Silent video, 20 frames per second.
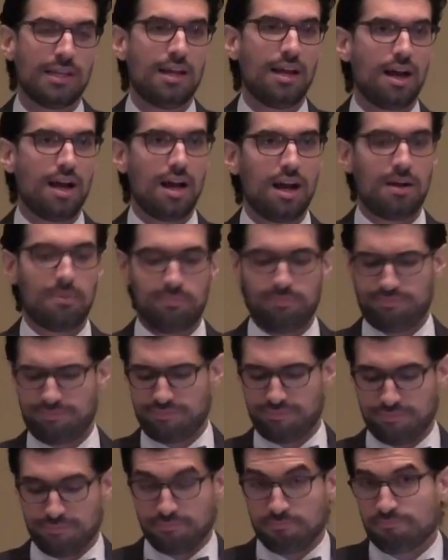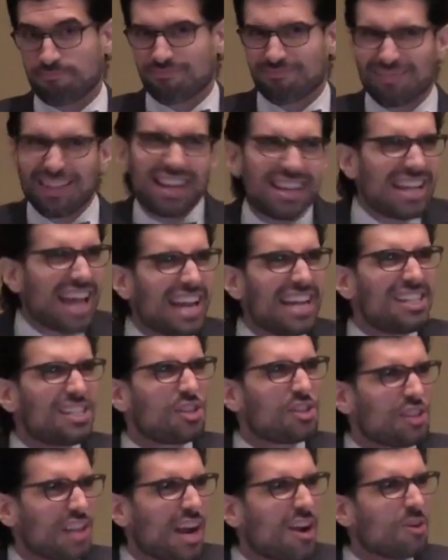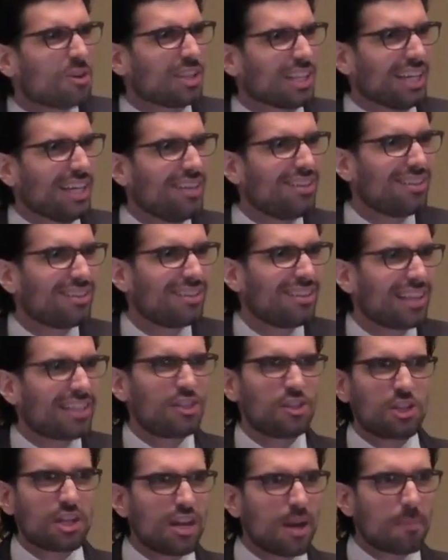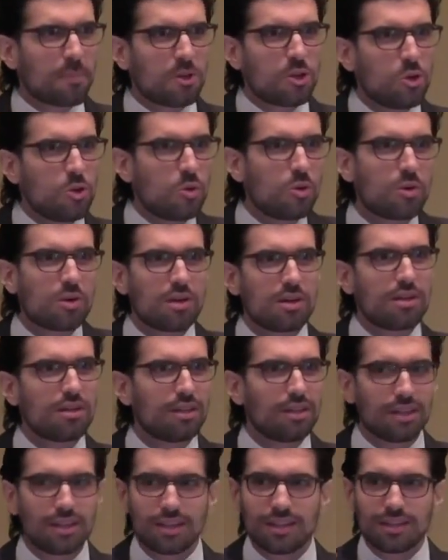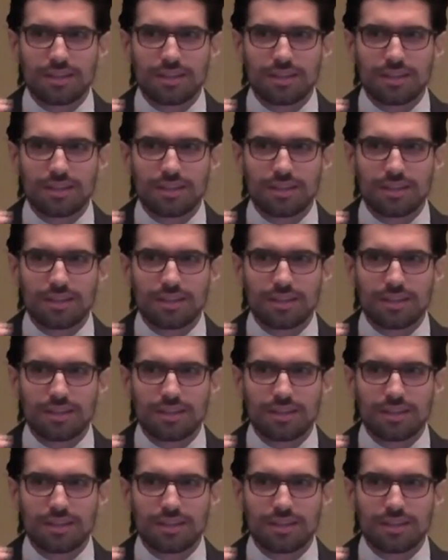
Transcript: Not necessarily, like just on a pure